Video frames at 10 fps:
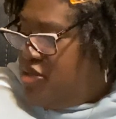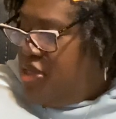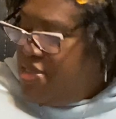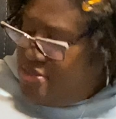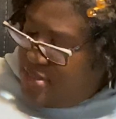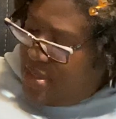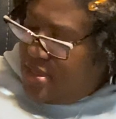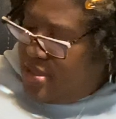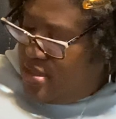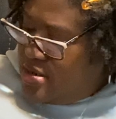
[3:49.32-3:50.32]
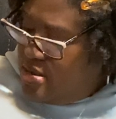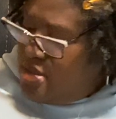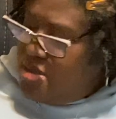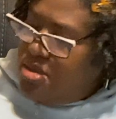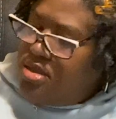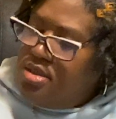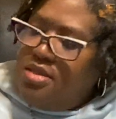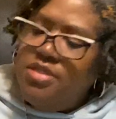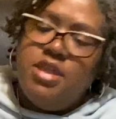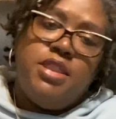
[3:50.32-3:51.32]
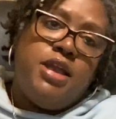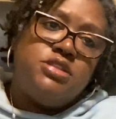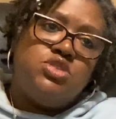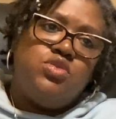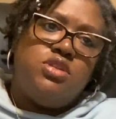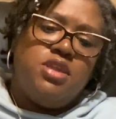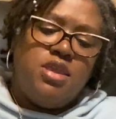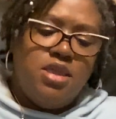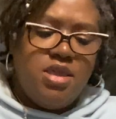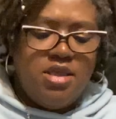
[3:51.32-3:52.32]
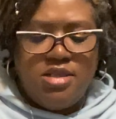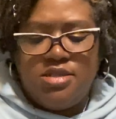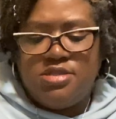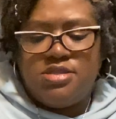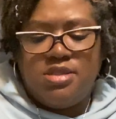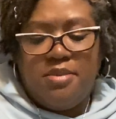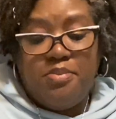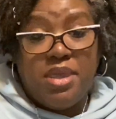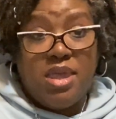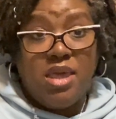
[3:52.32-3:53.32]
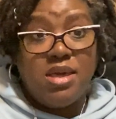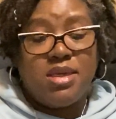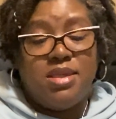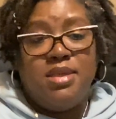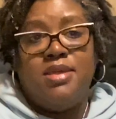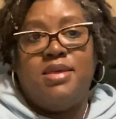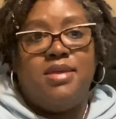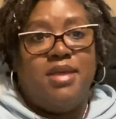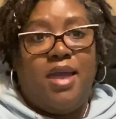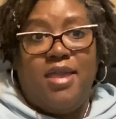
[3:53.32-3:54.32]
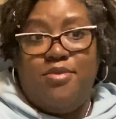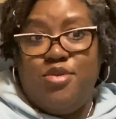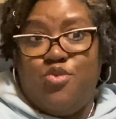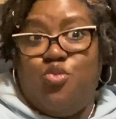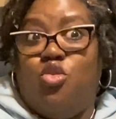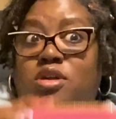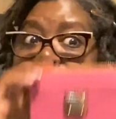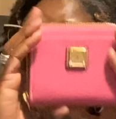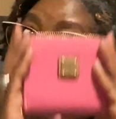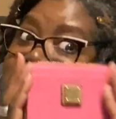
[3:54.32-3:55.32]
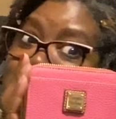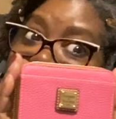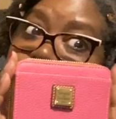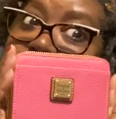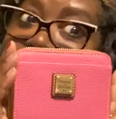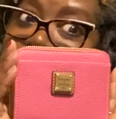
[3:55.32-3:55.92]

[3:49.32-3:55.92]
And then the next one is the pink. I have been wanting this for a